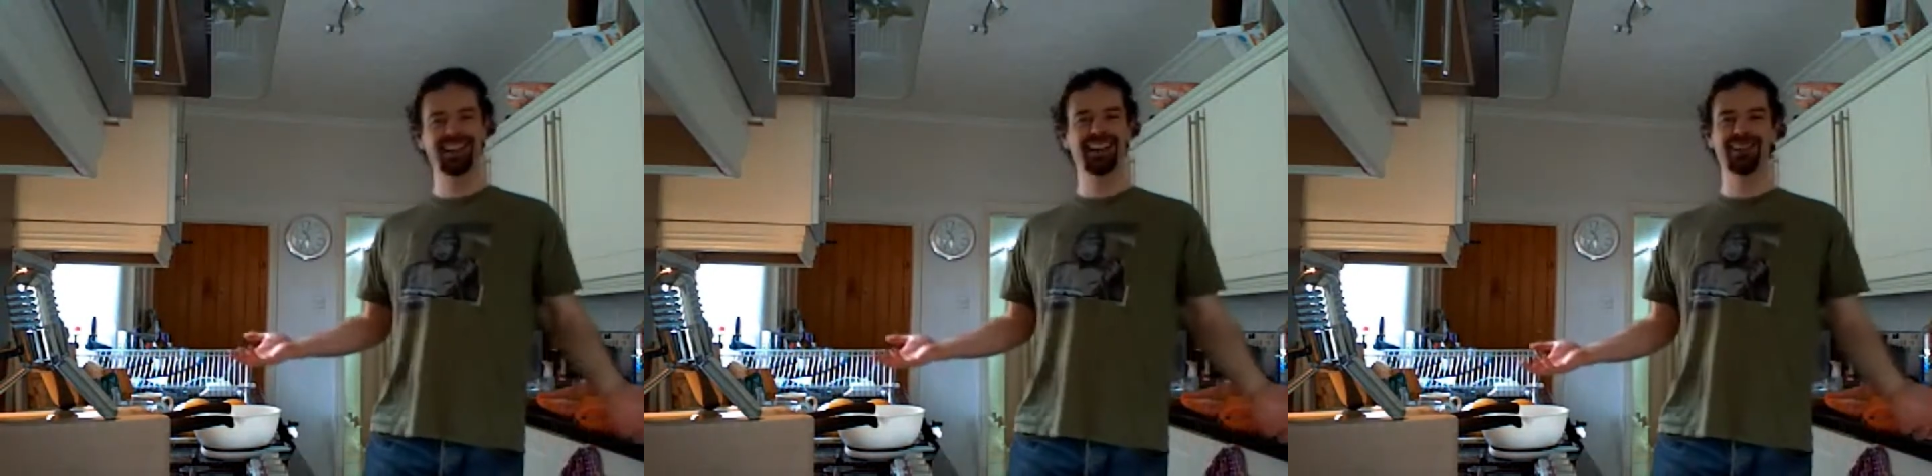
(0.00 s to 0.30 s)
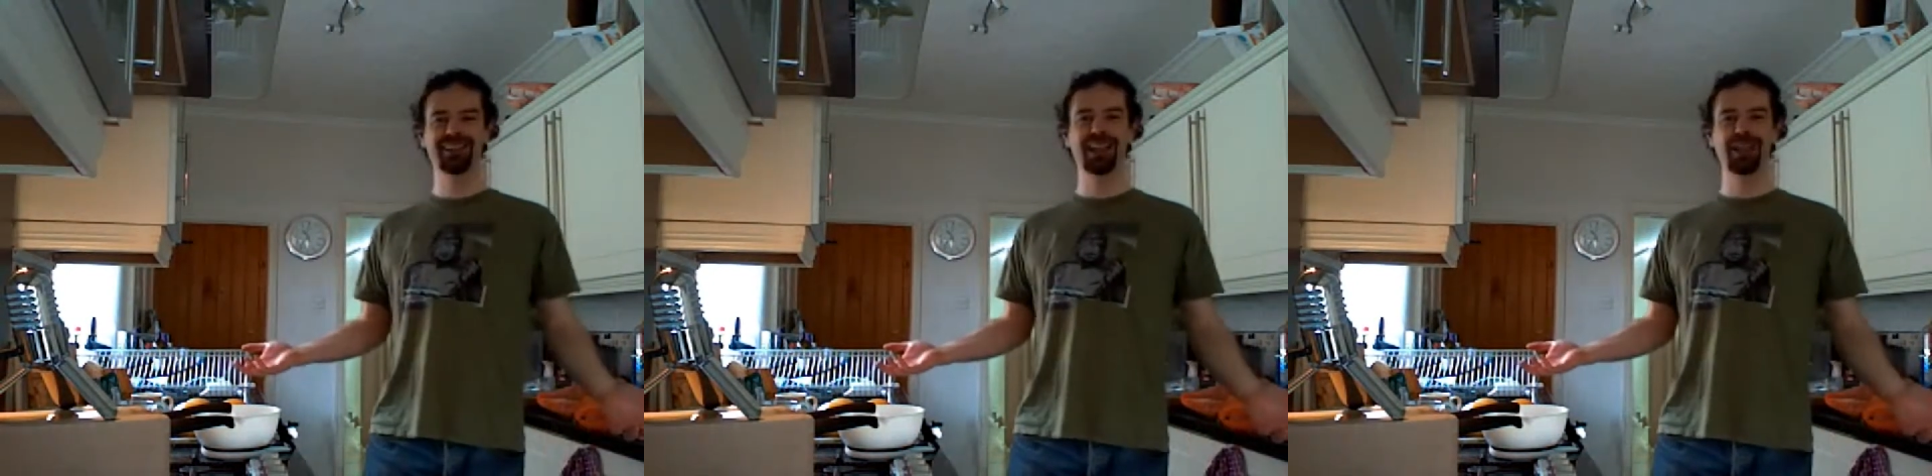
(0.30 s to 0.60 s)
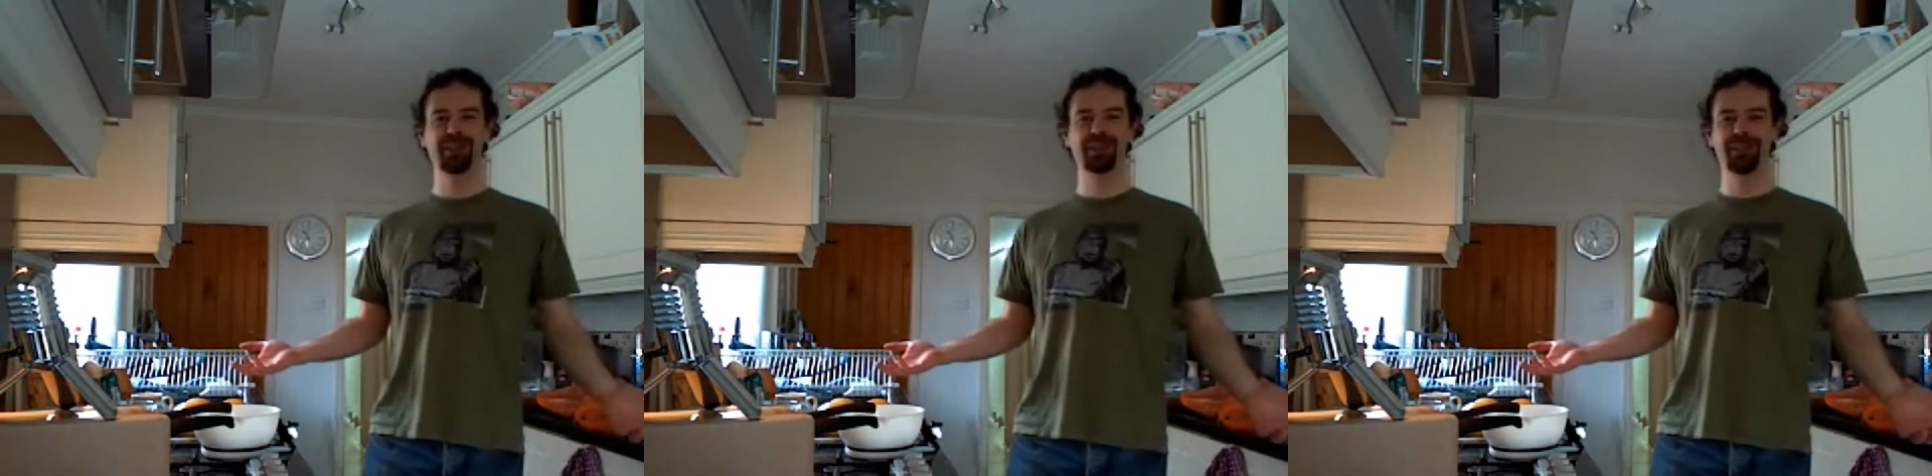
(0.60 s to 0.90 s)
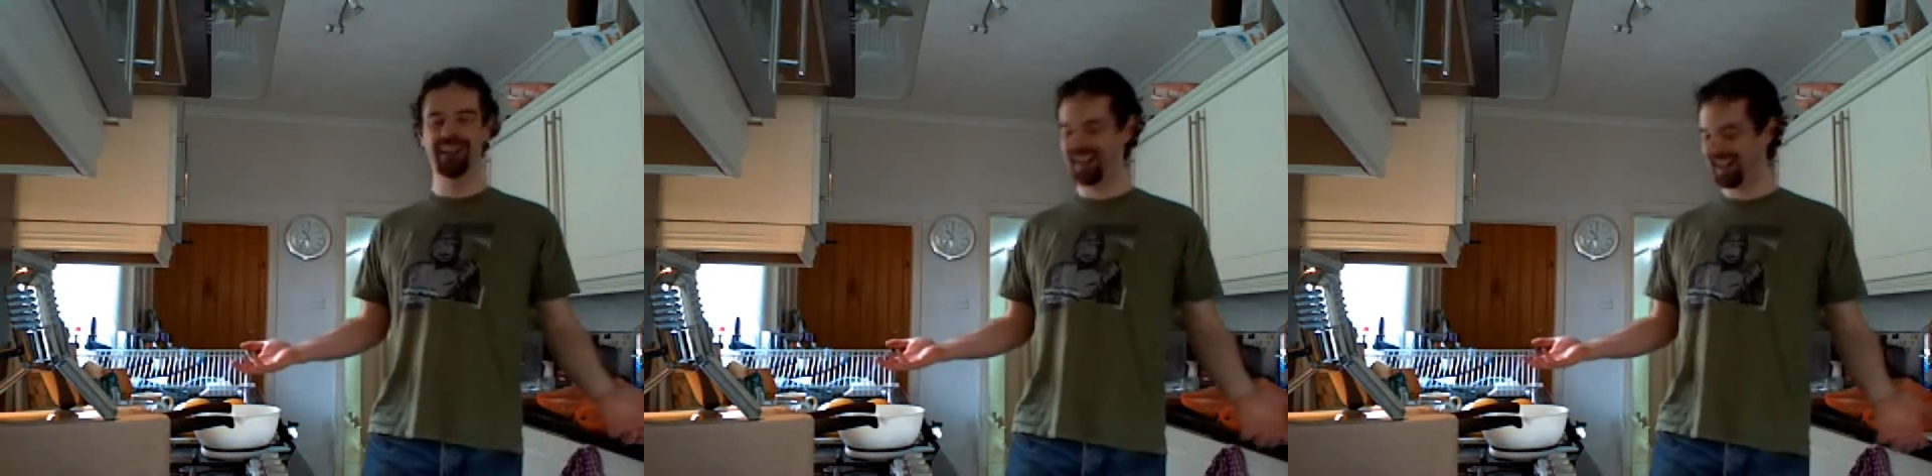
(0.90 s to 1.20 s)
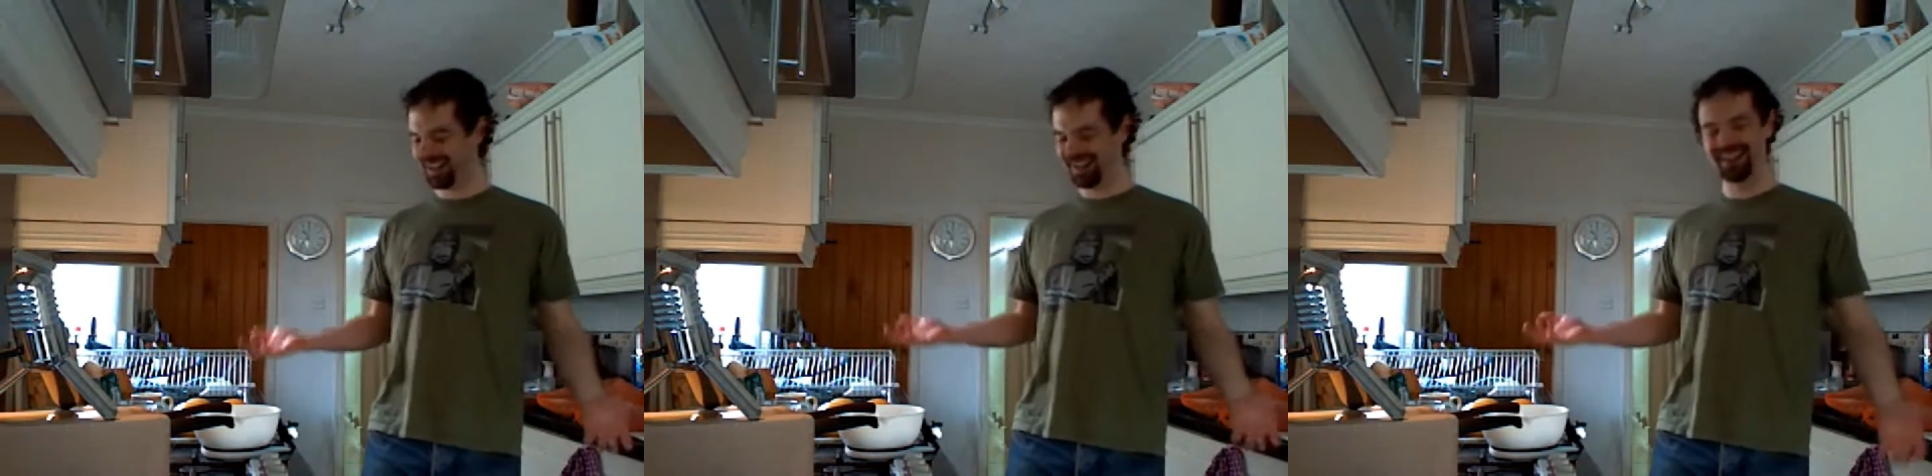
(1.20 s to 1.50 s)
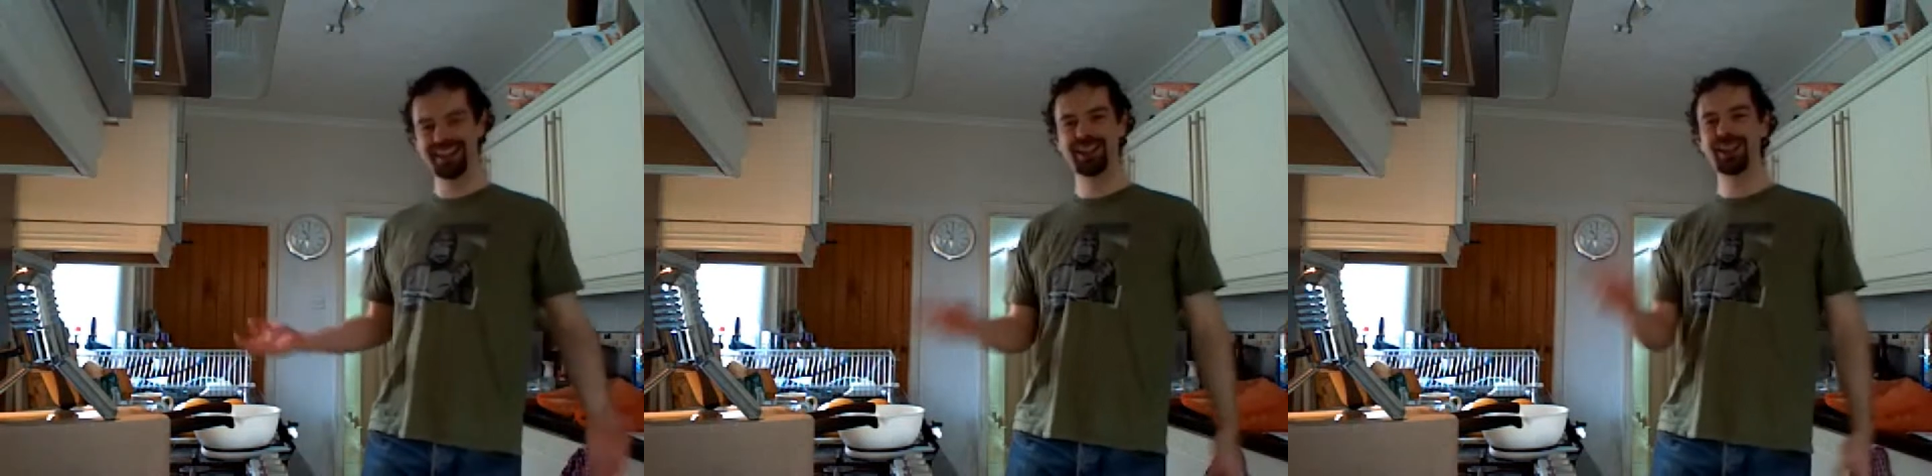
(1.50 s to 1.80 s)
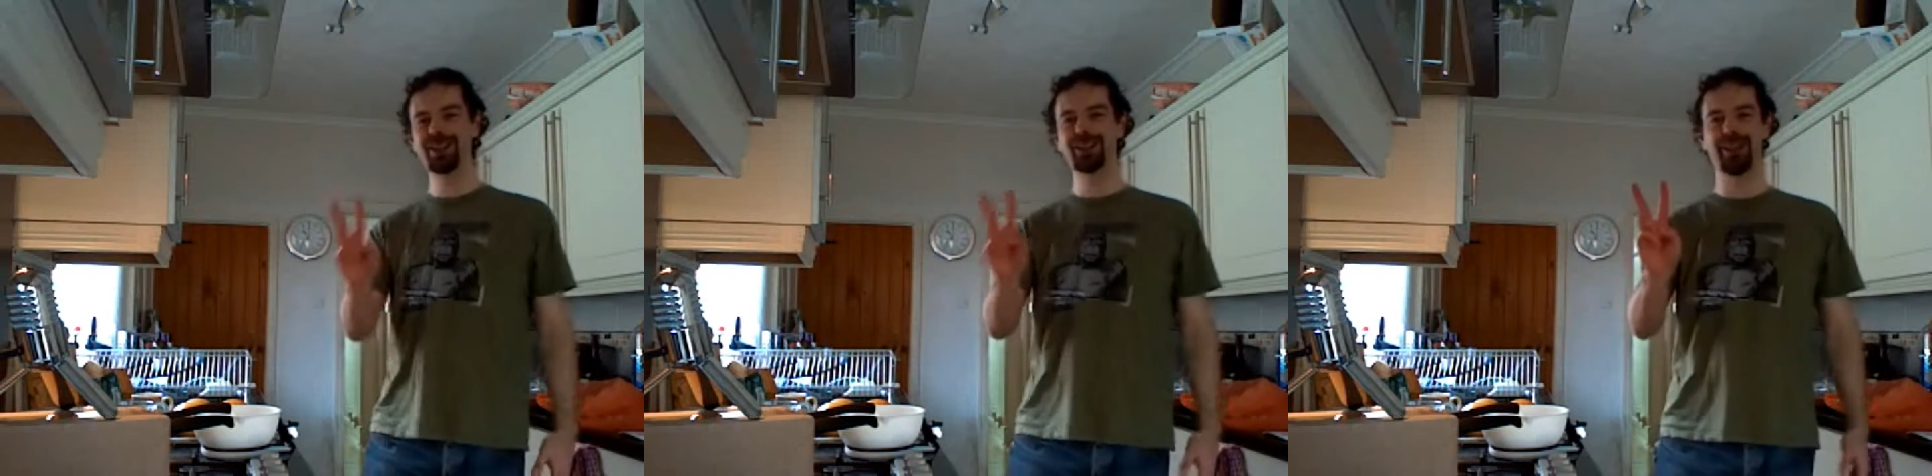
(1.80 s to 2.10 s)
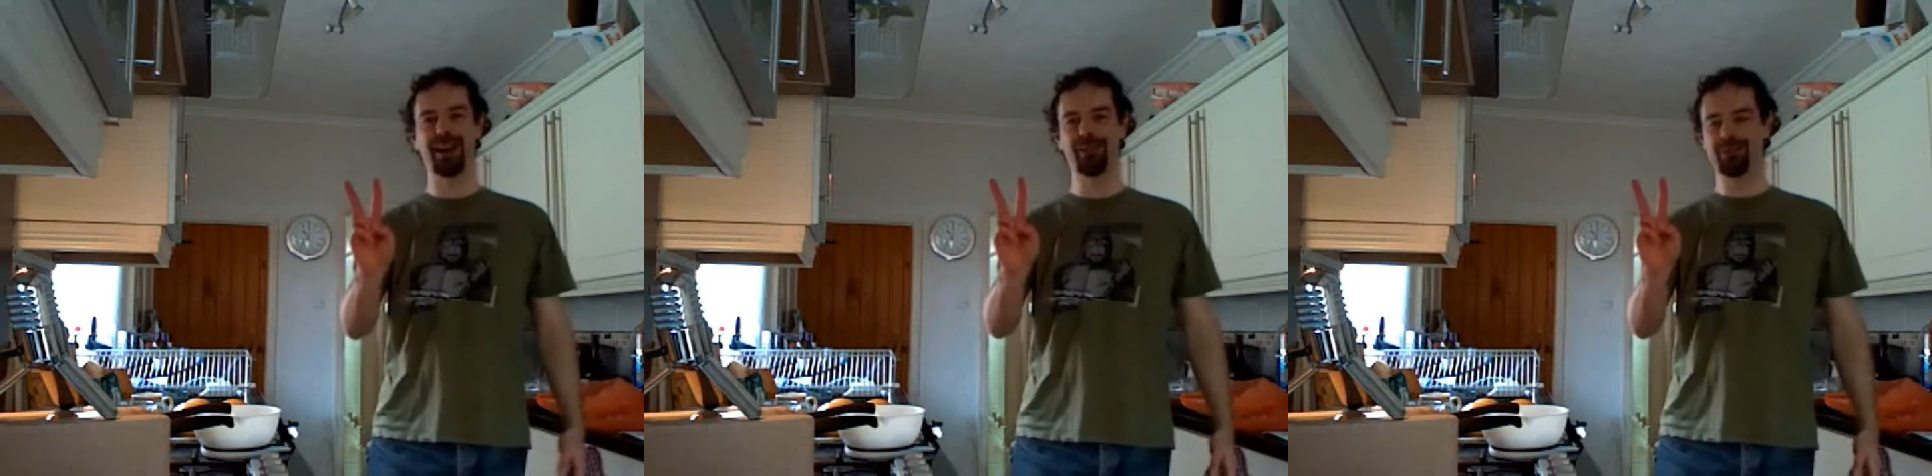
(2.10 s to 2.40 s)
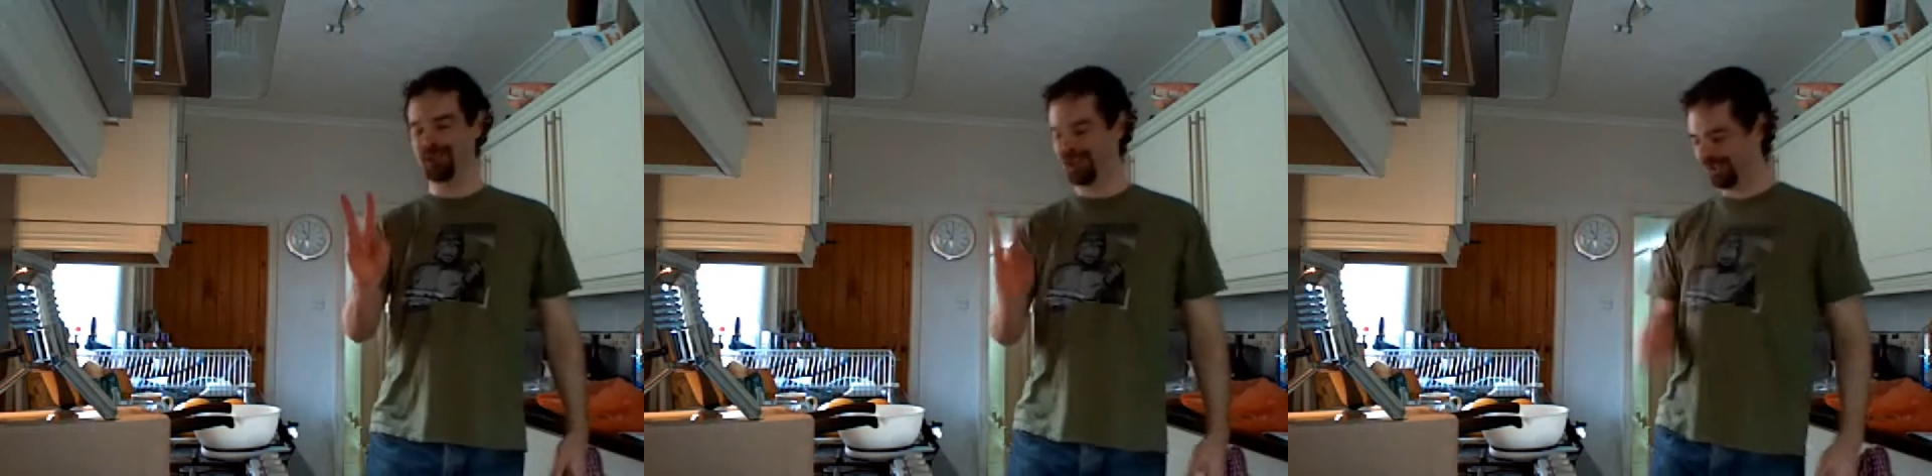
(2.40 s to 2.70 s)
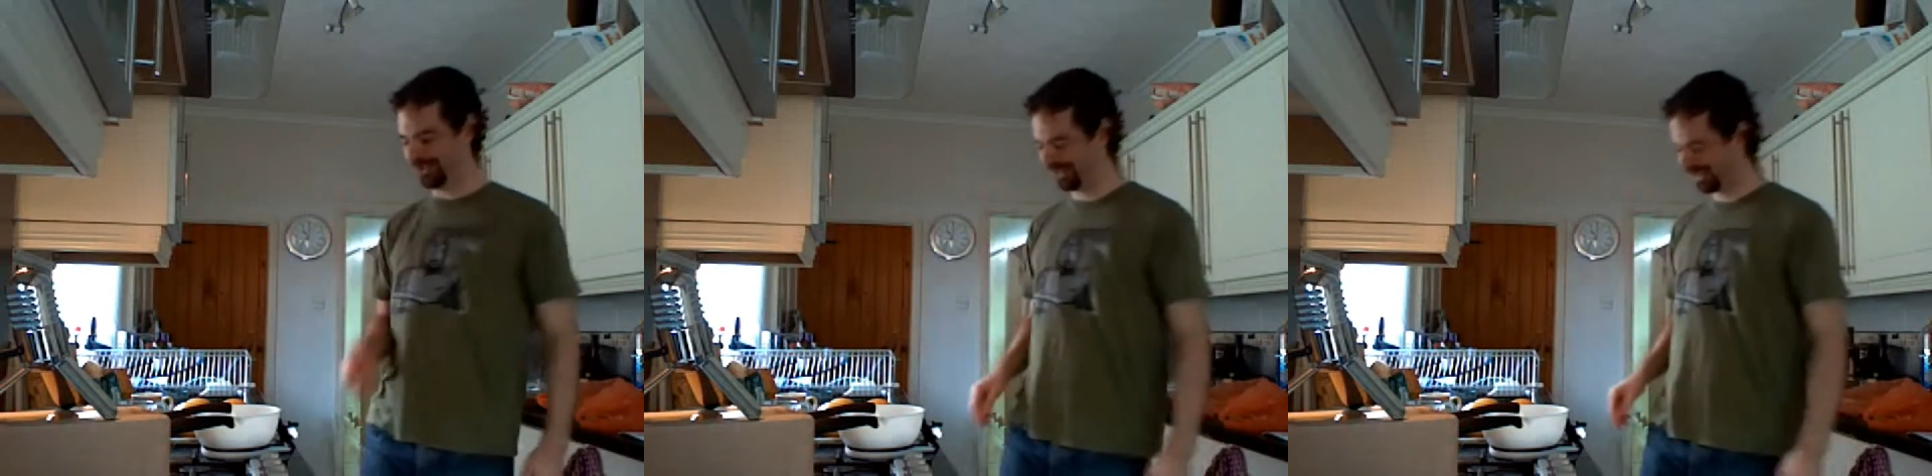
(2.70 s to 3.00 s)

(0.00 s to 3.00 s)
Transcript: I was aiming for 80. 2 grams off.